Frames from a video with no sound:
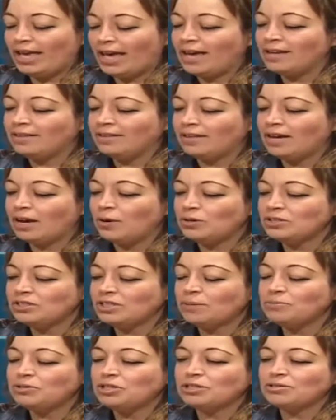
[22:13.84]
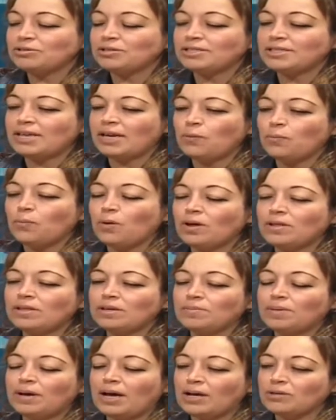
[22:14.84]
our subject today was
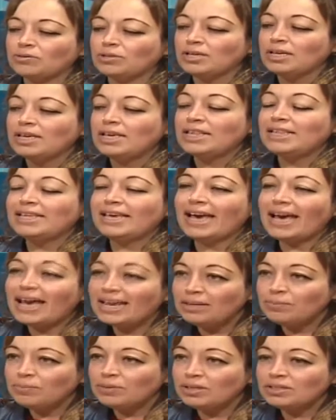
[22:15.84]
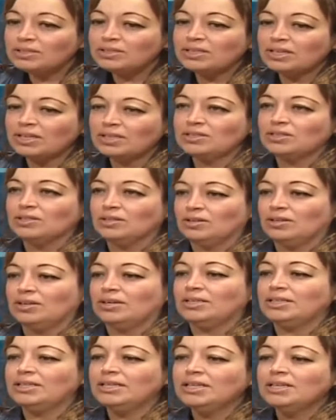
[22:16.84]
about the animals that
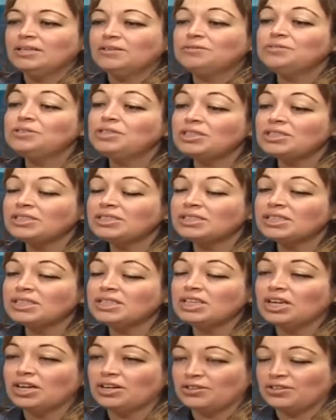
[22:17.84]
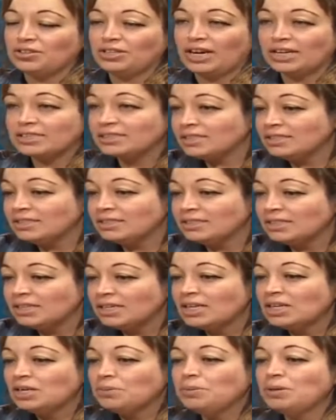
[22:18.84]
are they are threatened
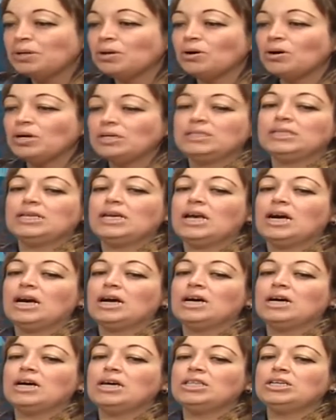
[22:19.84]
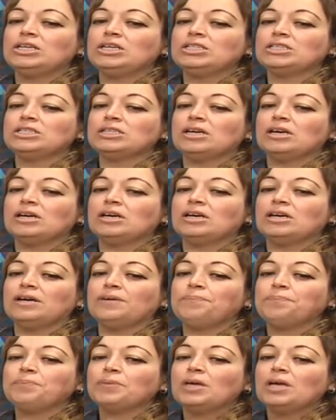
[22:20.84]
because there's
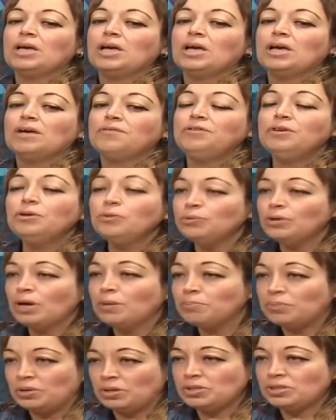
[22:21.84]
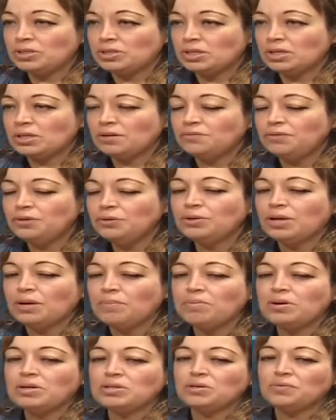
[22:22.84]
few
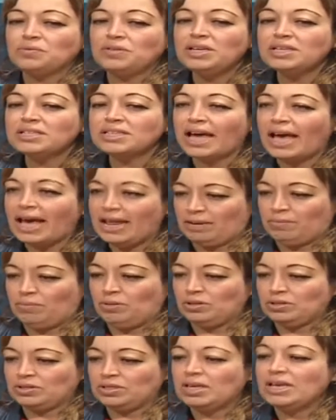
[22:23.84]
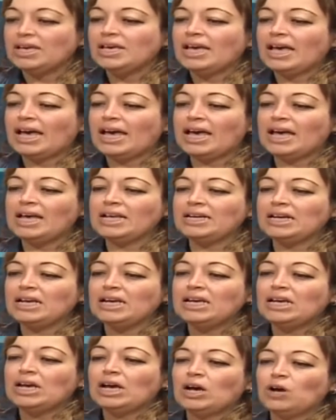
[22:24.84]
numbers of these animals, and
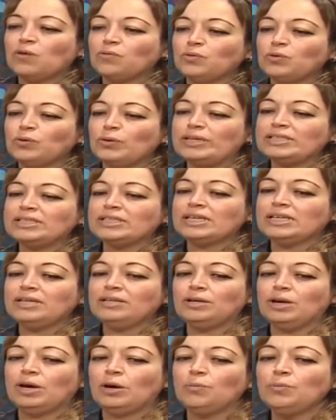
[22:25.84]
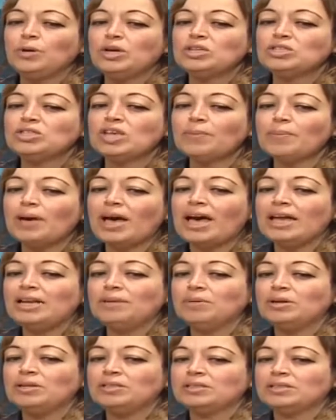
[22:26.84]
of course, some
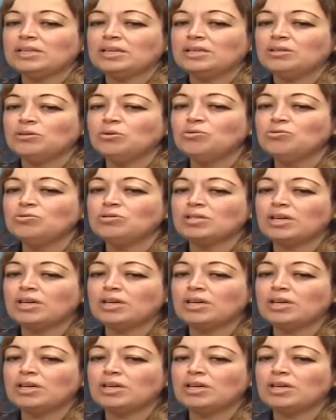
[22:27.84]
animals don't